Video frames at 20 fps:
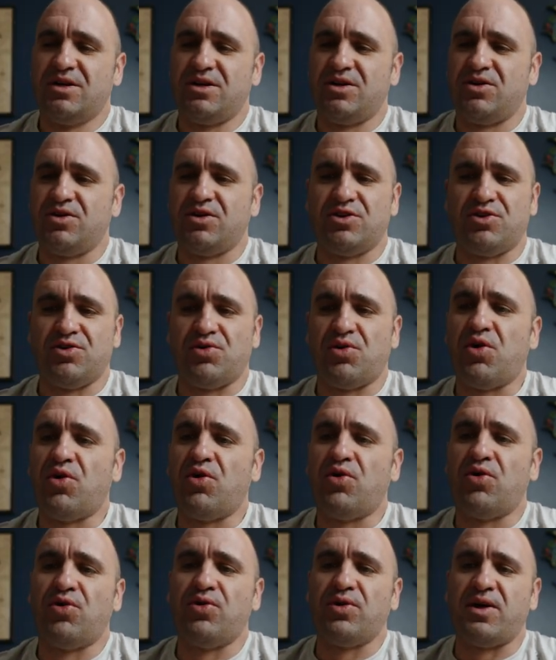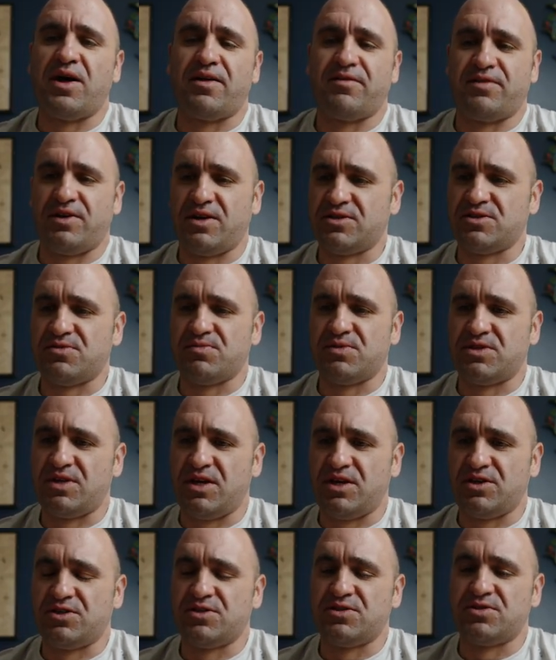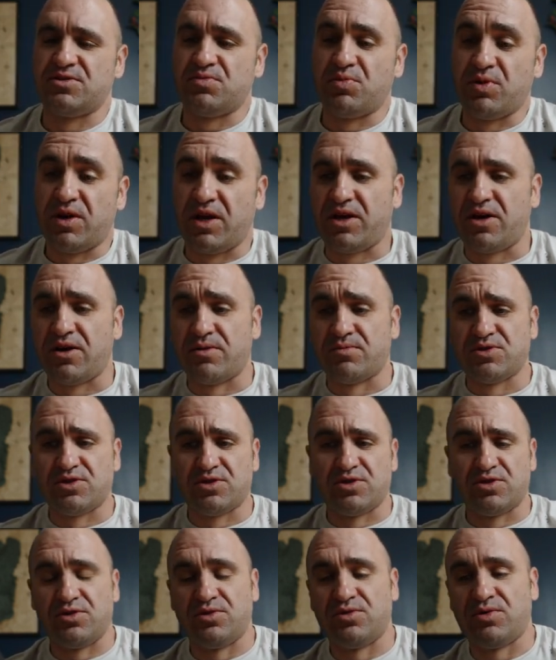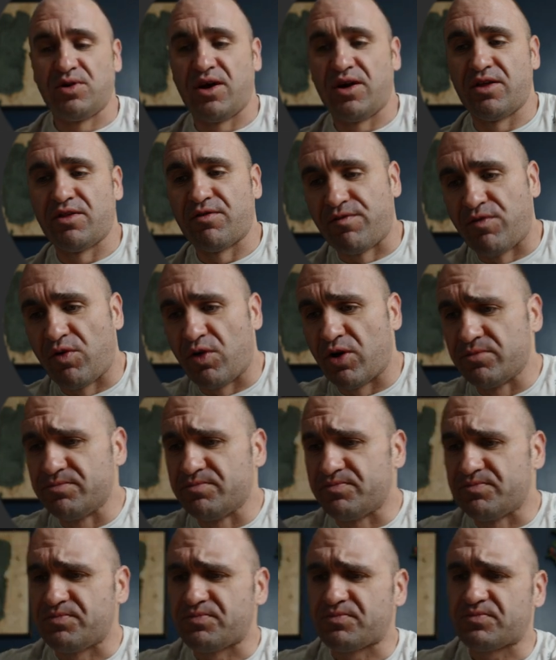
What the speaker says: You can do a whole lot of customizations when it comes to the form.